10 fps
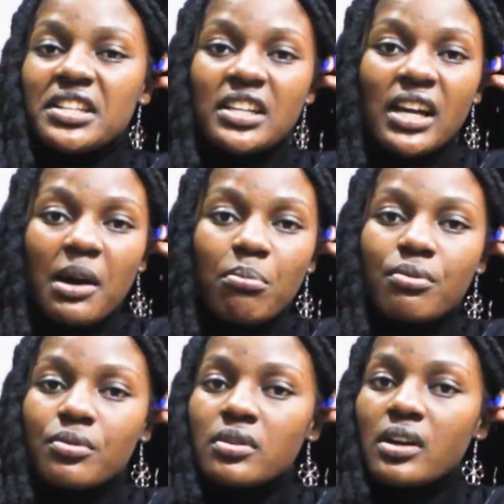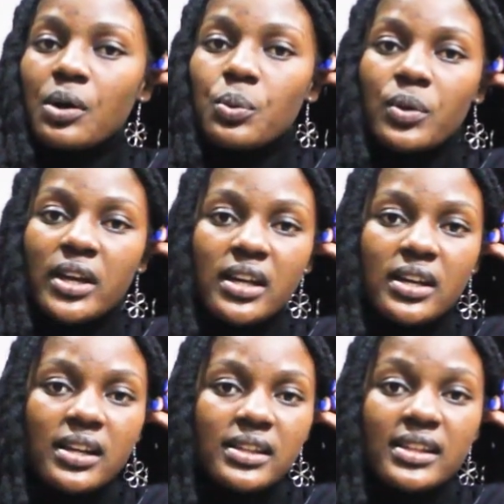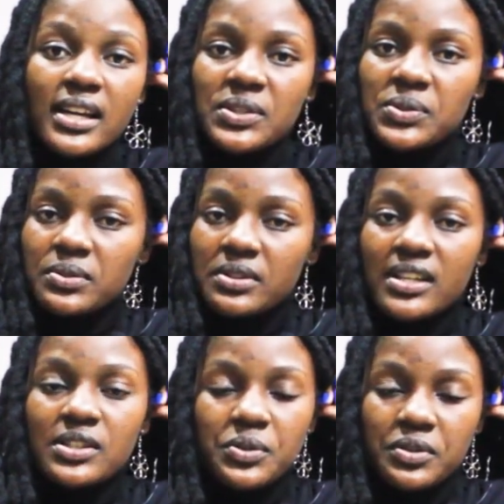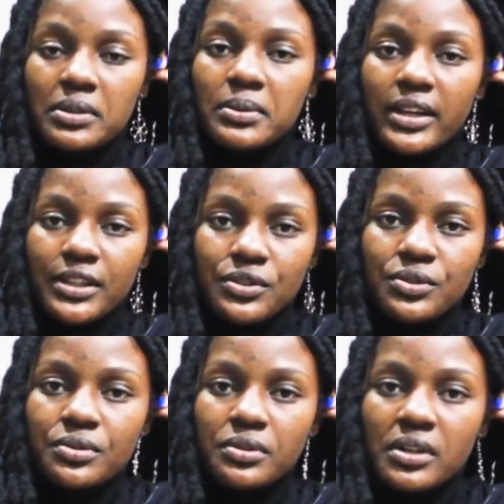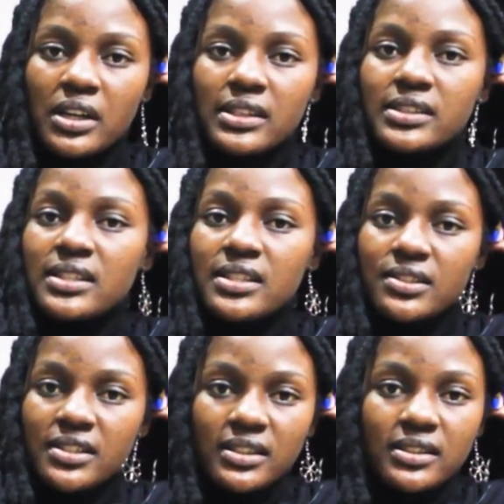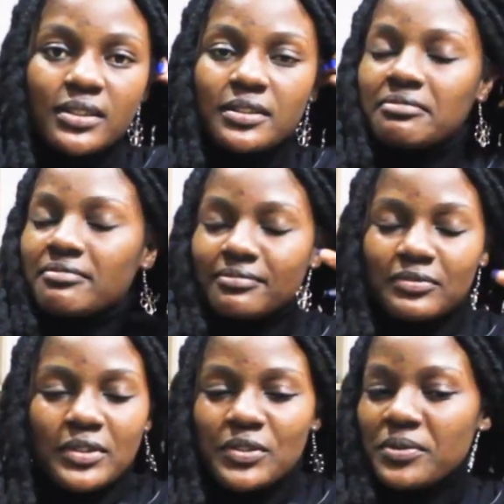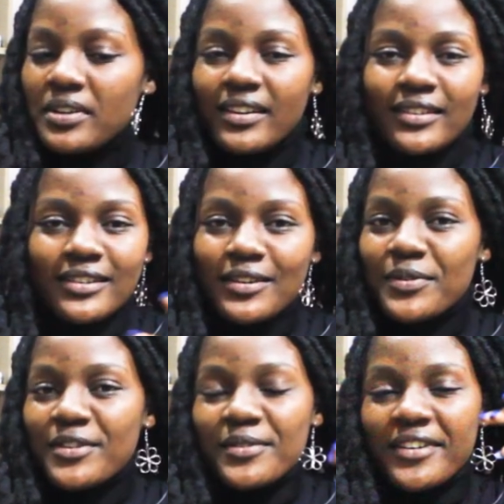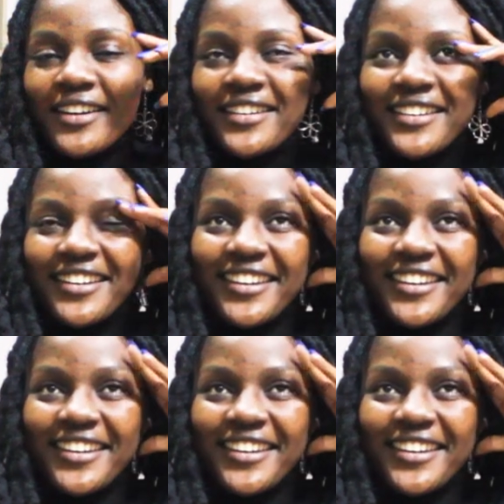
reading a book a week, that's that's all you can do. Just read what you can when you can.